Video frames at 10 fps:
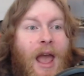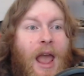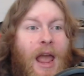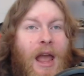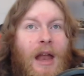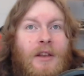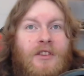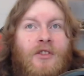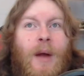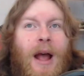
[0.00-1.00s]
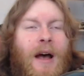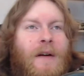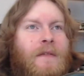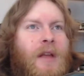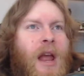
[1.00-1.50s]
And you
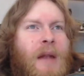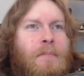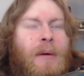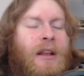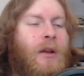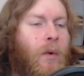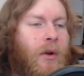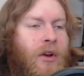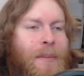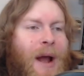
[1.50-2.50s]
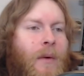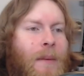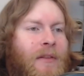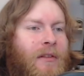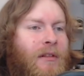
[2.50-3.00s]
have, and but in order to power
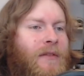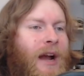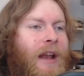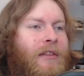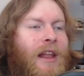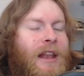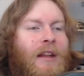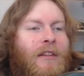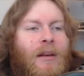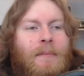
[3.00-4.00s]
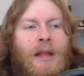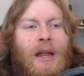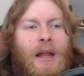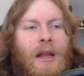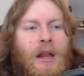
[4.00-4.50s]
up this device, they need
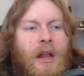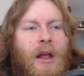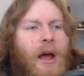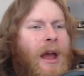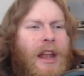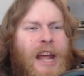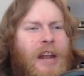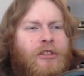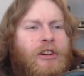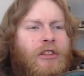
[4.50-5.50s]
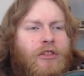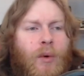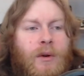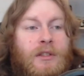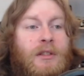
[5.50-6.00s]
something, uh, an energy
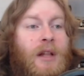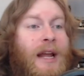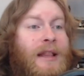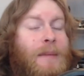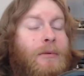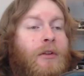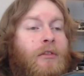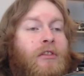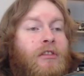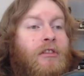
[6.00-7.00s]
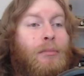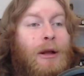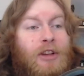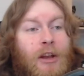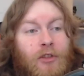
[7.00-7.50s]
source like that produces as
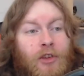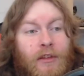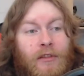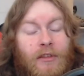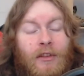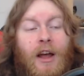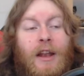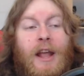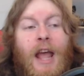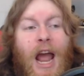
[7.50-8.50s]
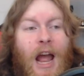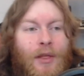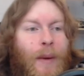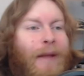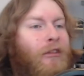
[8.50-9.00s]
much energy as the sun.
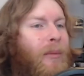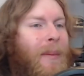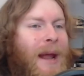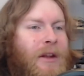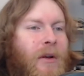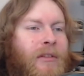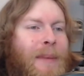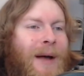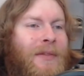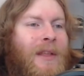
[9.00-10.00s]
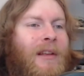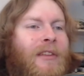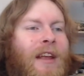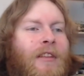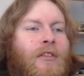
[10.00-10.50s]
And the way Superman goes about this
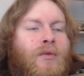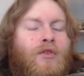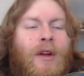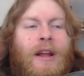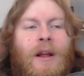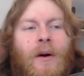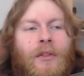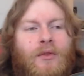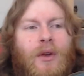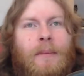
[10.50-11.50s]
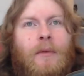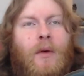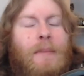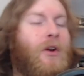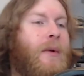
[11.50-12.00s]
is tricking all the
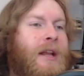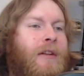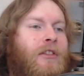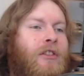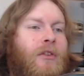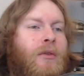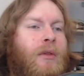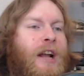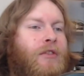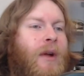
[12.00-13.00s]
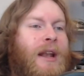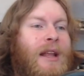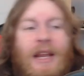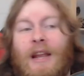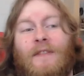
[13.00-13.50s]
Kryptonians to like trying to
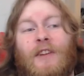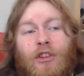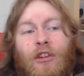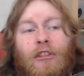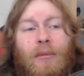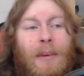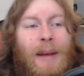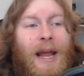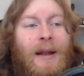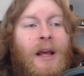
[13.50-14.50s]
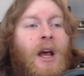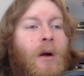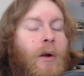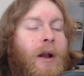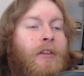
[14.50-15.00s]
heat vision Superman,
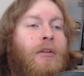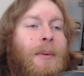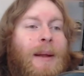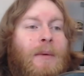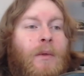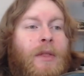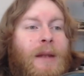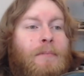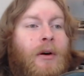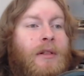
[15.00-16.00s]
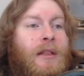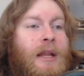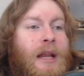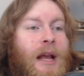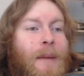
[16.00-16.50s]
whereas Superman will then put
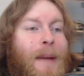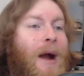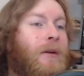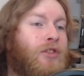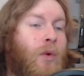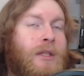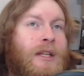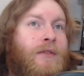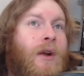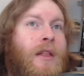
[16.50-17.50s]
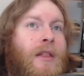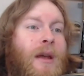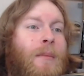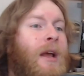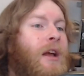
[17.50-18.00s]
the uh, power source in front of
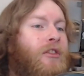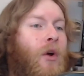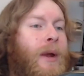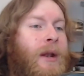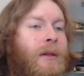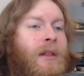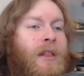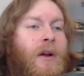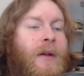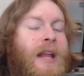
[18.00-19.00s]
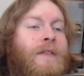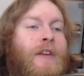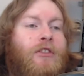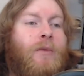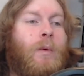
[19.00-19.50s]
them, so it their heat
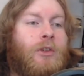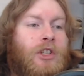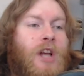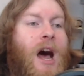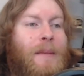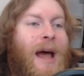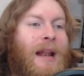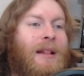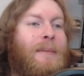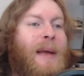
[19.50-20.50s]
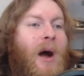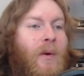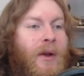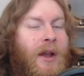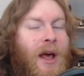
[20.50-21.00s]
vision will just automatically
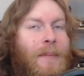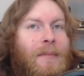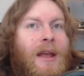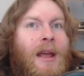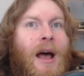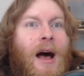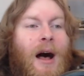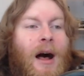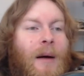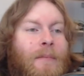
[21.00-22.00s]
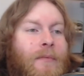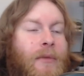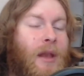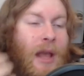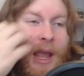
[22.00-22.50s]
power it up. Um,
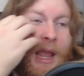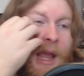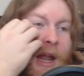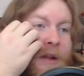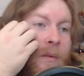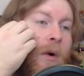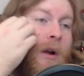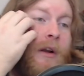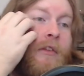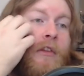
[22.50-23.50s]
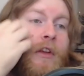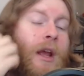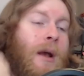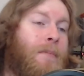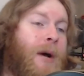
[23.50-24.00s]
and it works
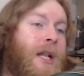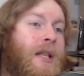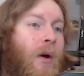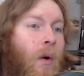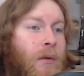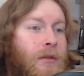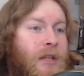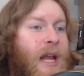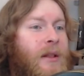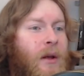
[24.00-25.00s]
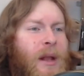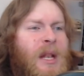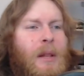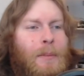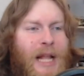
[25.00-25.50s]
but the whole and the,
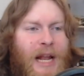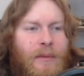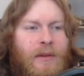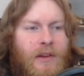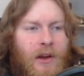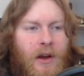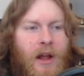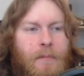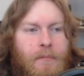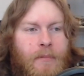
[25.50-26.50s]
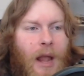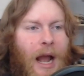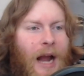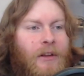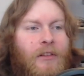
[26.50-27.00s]
and the plan was good.
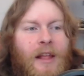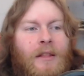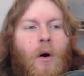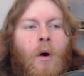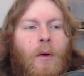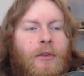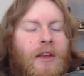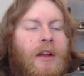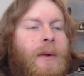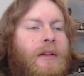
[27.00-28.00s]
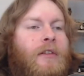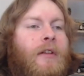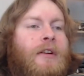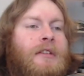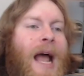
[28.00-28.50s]
I just think the whole sequence
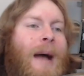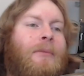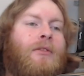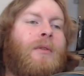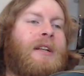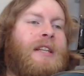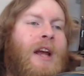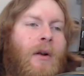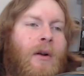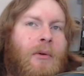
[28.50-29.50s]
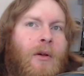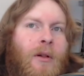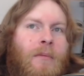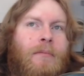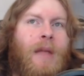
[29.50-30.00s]
looked absolutely terrible.